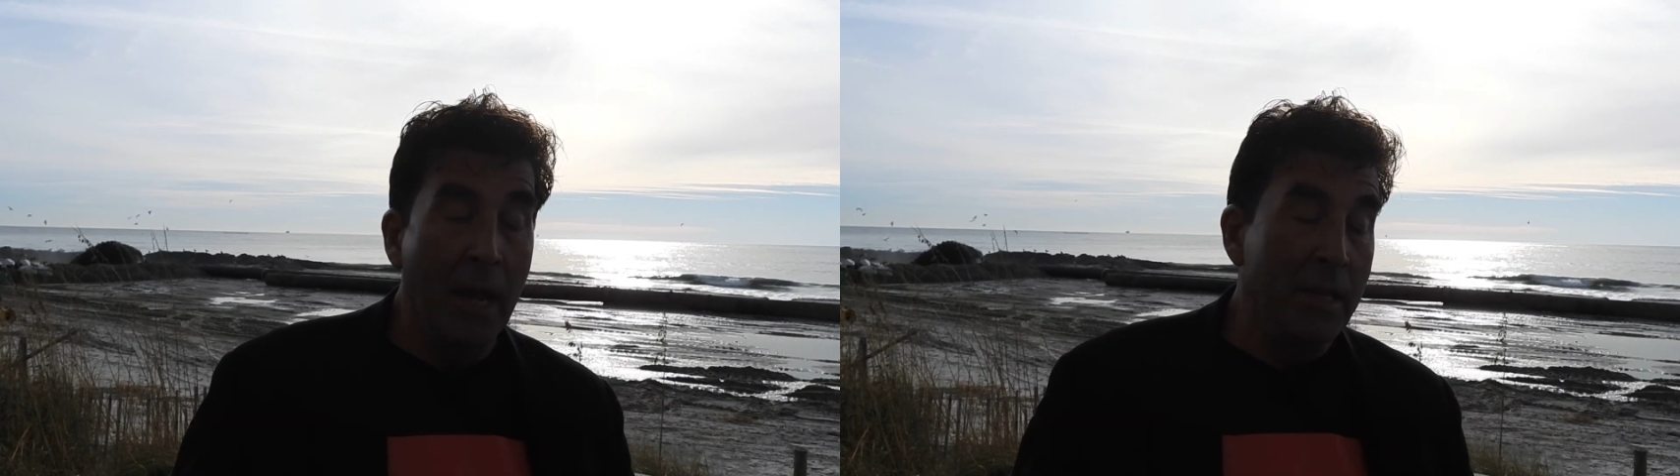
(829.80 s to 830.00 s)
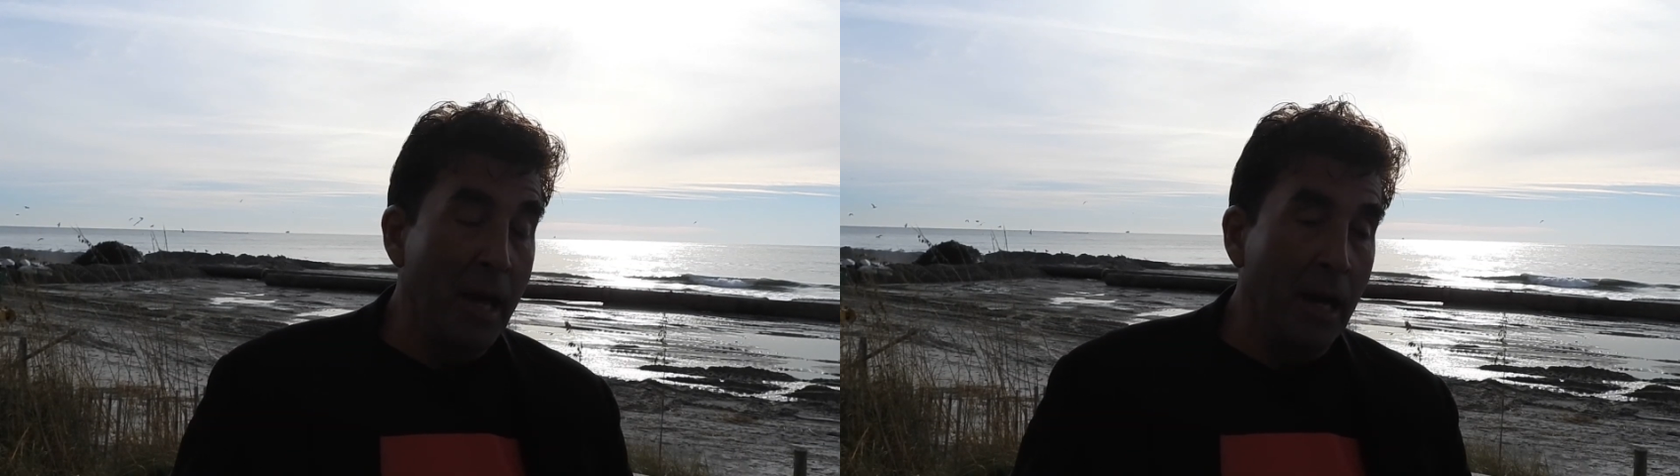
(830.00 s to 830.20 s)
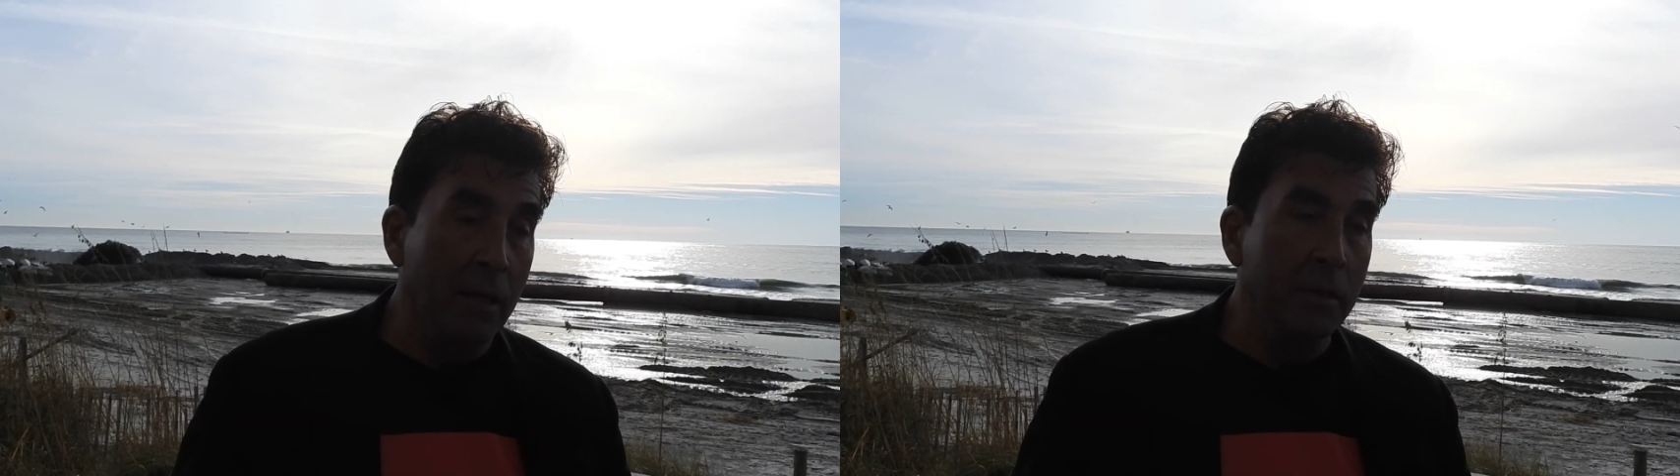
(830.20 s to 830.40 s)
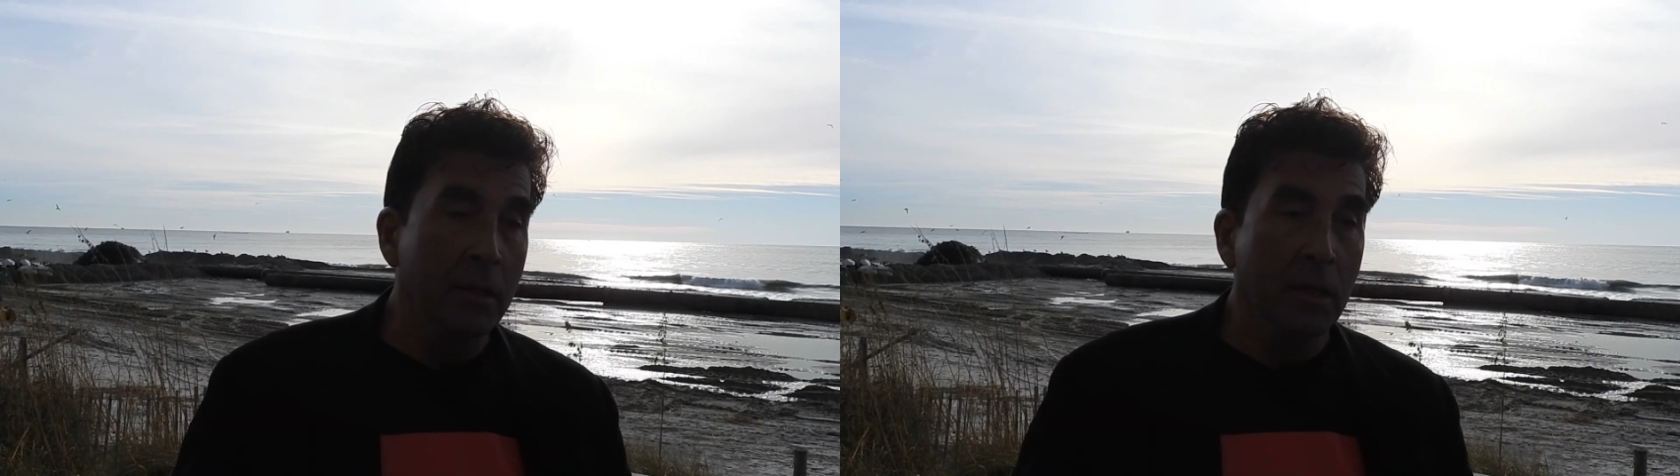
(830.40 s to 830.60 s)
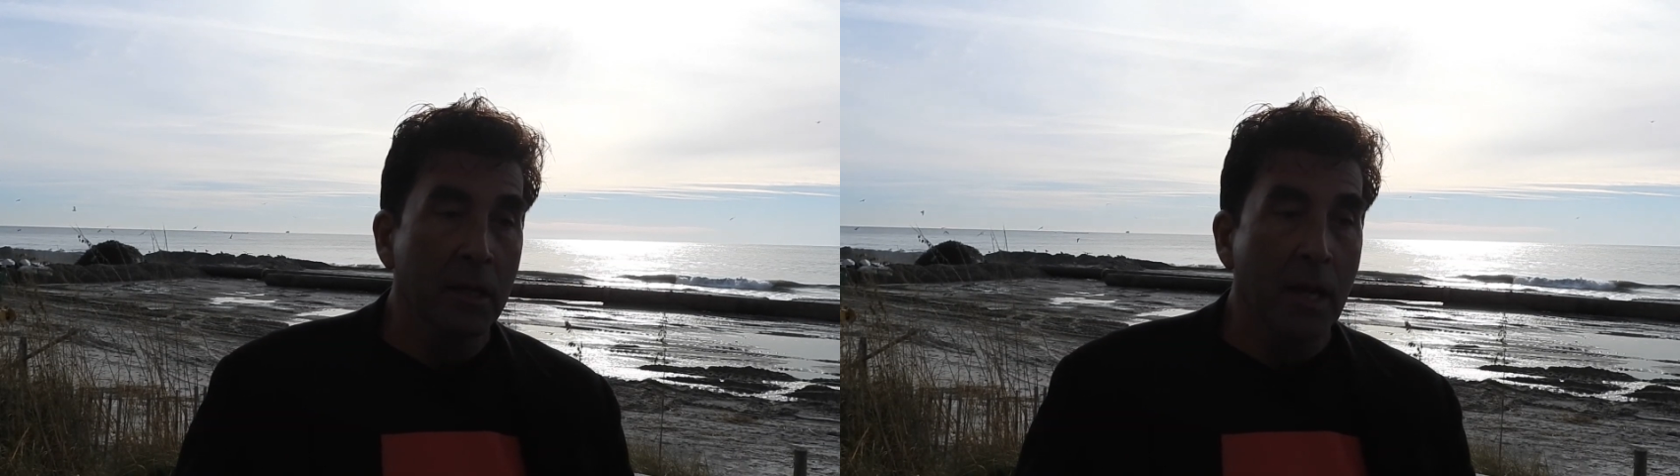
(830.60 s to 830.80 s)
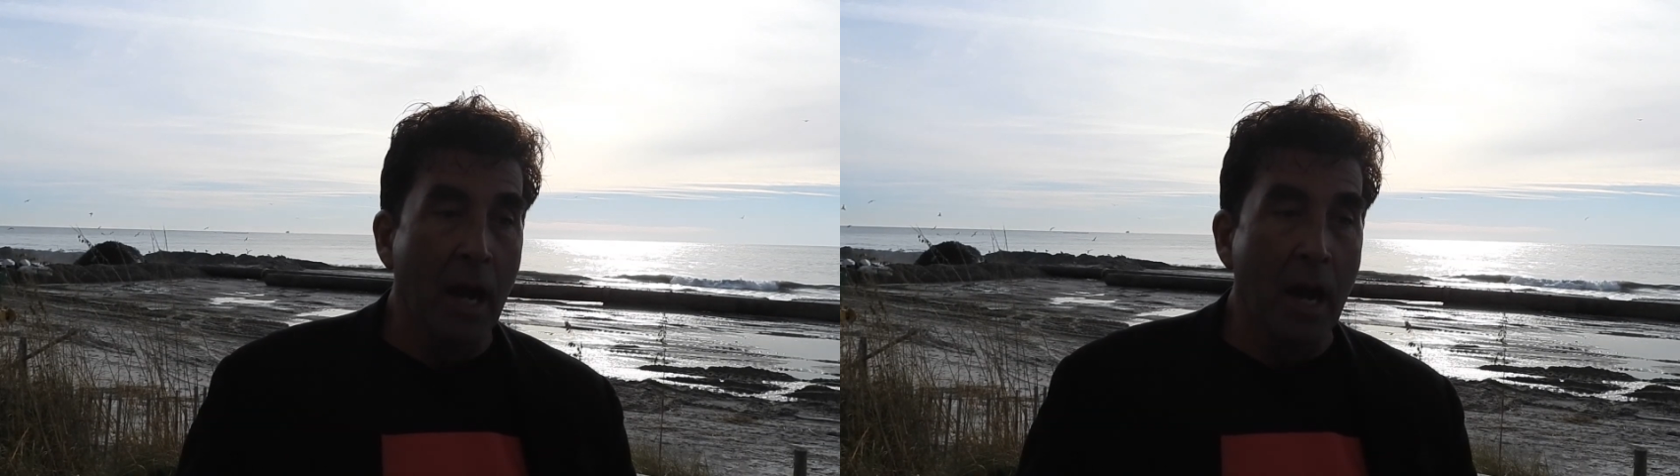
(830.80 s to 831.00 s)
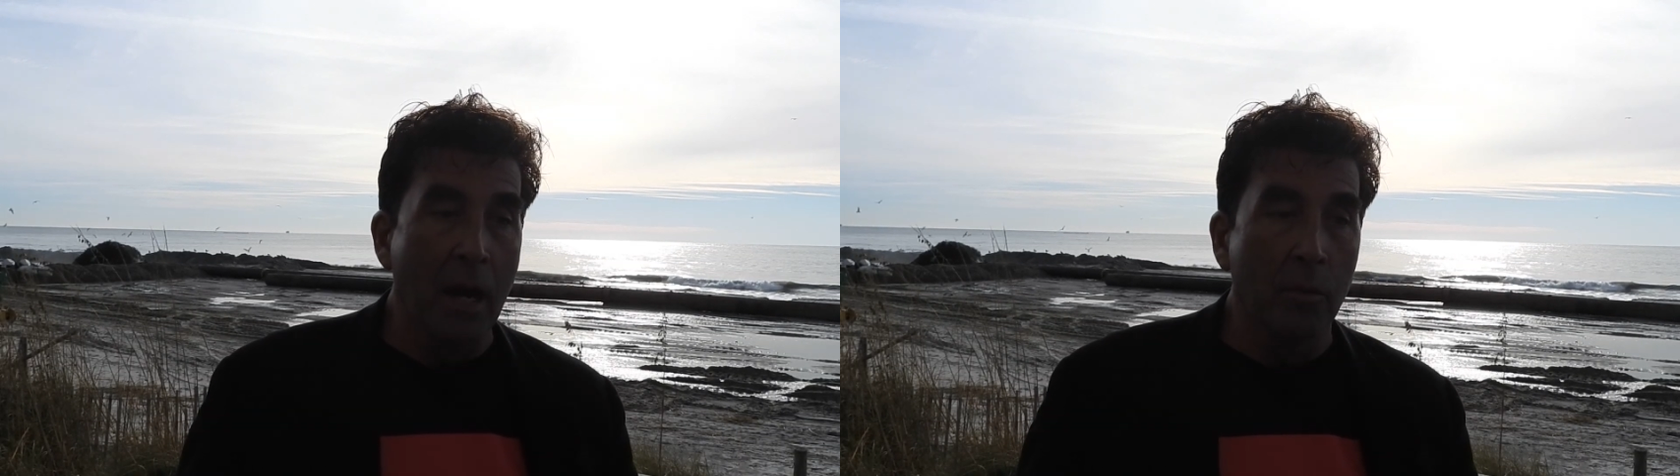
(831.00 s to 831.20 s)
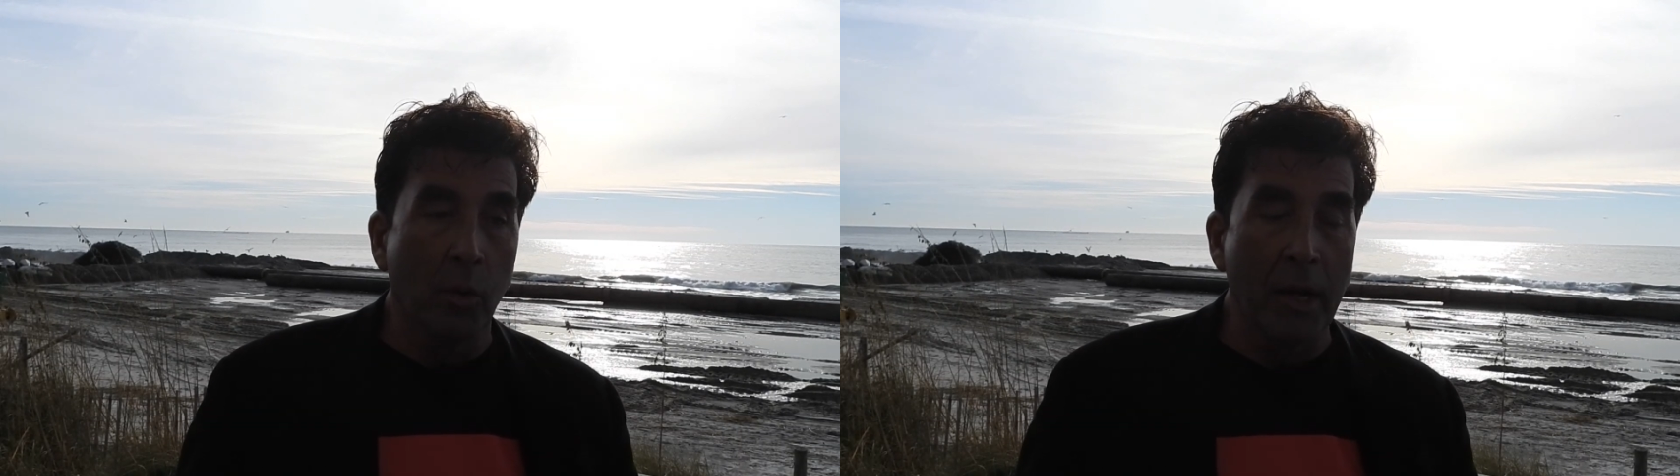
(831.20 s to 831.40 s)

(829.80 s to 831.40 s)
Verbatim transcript: And then uh,